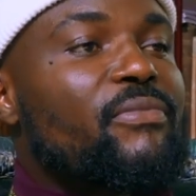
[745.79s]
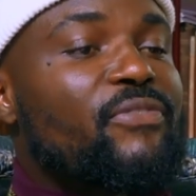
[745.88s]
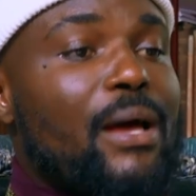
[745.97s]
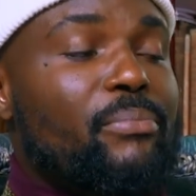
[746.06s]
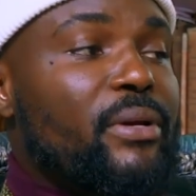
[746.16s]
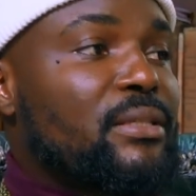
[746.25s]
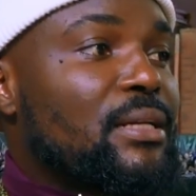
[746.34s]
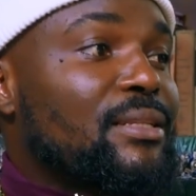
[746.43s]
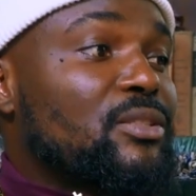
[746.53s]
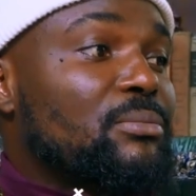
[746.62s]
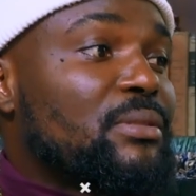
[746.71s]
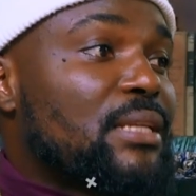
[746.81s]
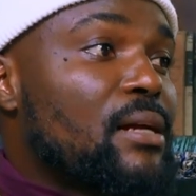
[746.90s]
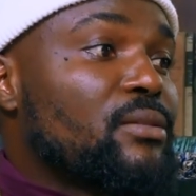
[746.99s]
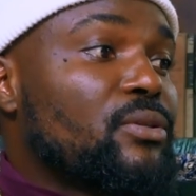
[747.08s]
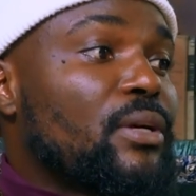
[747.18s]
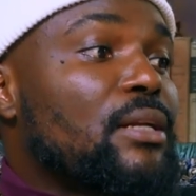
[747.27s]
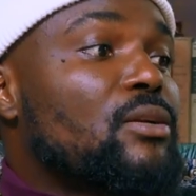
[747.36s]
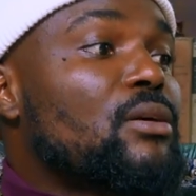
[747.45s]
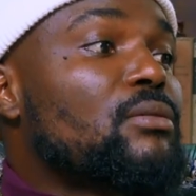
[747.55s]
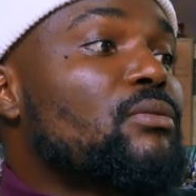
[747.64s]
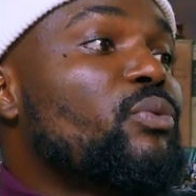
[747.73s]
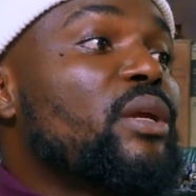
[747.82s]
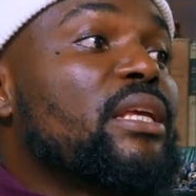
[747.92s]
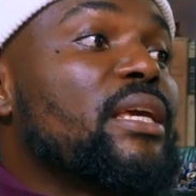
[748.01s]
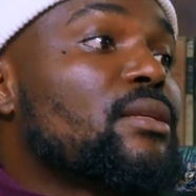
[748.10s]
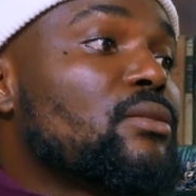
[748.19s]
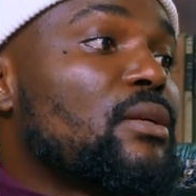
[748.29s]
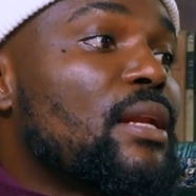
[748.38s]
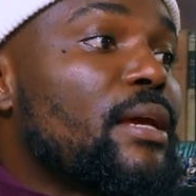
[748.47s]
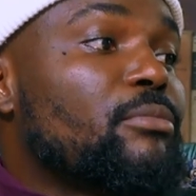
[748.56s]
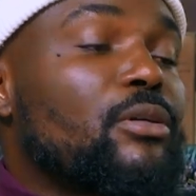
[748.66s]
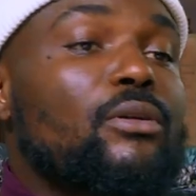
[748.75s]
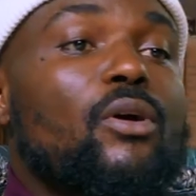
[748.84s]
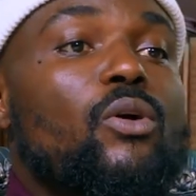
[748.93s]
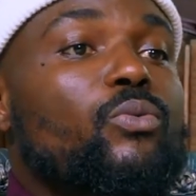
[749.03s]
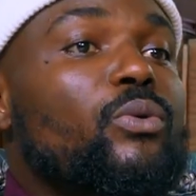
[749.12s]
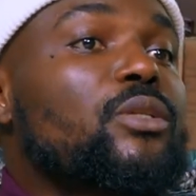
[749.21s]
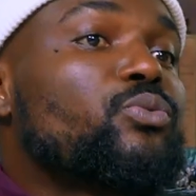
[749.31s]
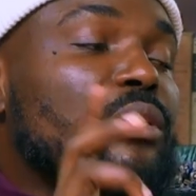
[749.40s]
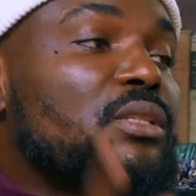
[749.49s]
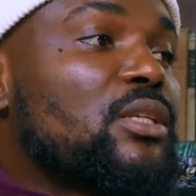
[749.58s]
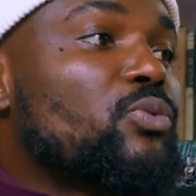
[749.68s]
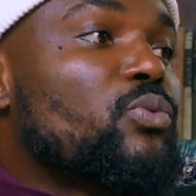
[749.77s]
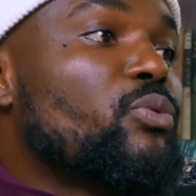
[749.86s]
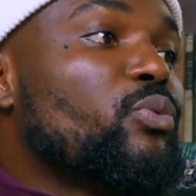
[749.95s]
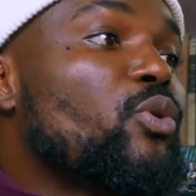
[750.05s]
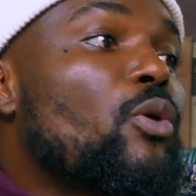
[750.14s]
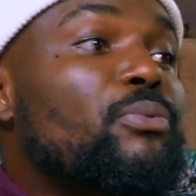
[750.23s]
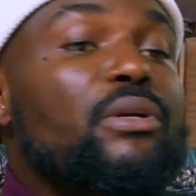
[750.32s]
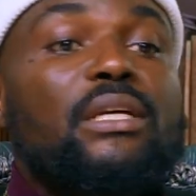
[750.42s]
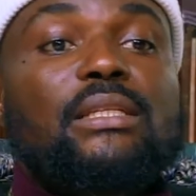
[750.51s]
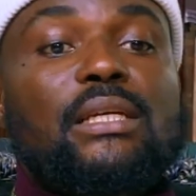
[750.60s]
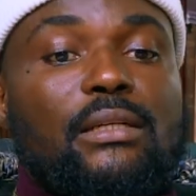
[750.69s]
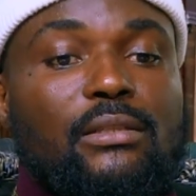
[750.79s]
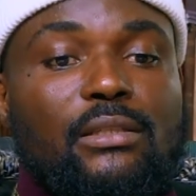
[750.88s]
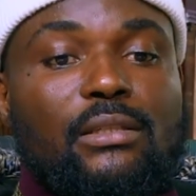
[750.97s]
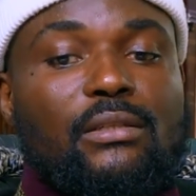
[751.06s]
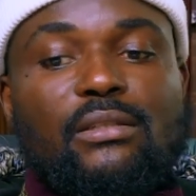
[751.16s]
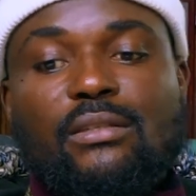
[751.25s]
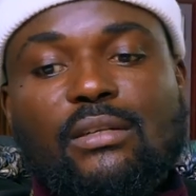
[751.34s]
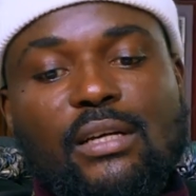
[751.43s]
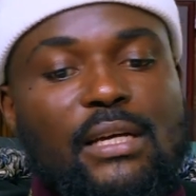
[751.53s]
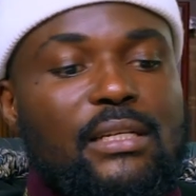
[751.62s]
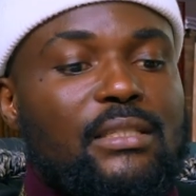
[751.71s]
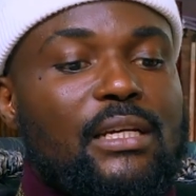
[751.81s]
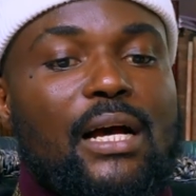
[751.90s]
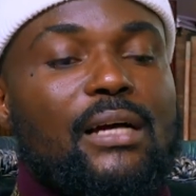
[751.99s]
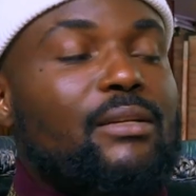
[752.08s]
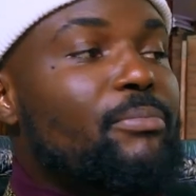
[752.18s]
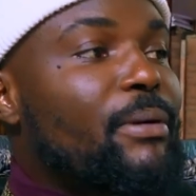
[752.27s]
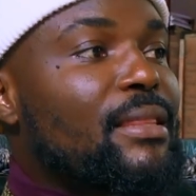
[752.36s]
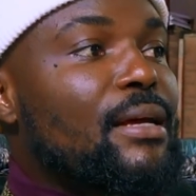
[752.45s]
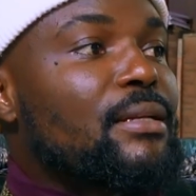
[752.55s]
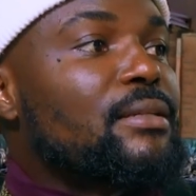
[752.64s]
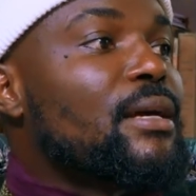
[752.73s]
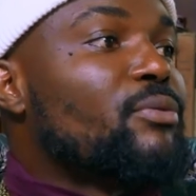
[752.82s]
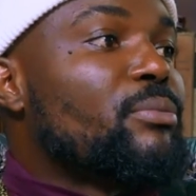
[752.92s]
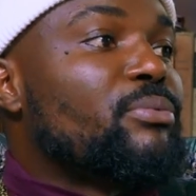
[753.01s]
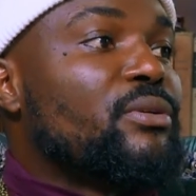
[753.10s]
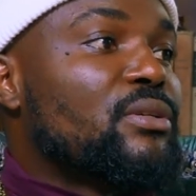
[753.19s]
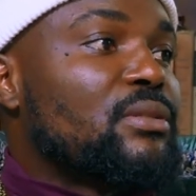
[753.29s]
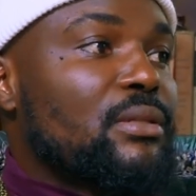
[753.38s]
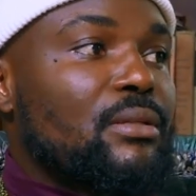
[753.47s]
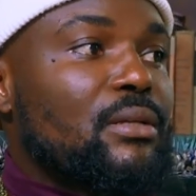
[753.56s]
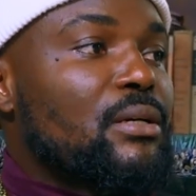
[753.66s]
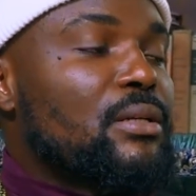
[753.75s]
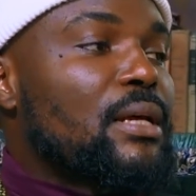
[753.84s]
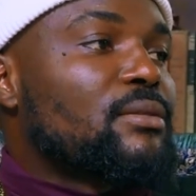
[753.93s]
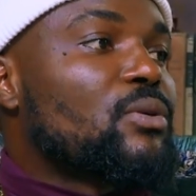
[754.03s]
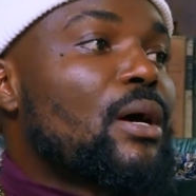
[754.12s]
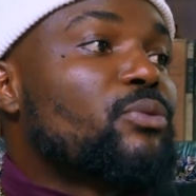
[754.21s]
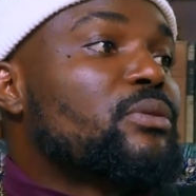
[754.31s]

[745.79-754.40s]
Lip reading: fabrics, there are some styles you cannot really get online. But once we see one, we open it and, you know, take out the pattern is and reproduce it and all that. So